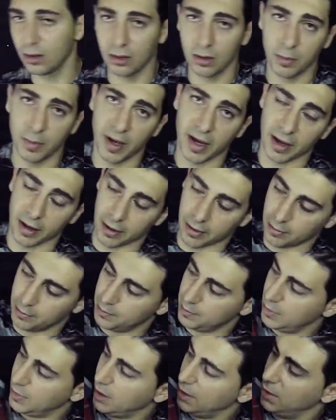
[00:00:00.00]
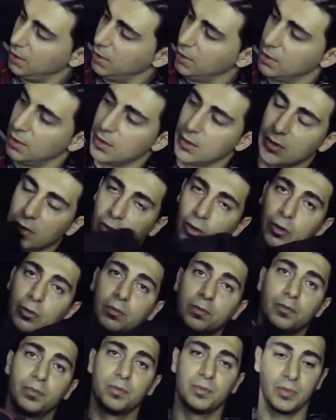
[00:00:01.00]
the bag. So
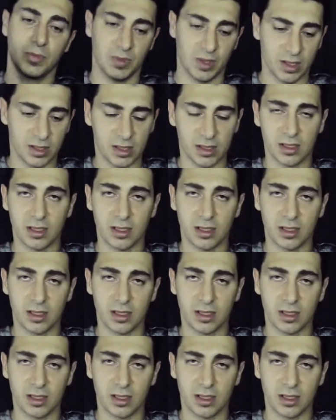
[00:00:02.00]
this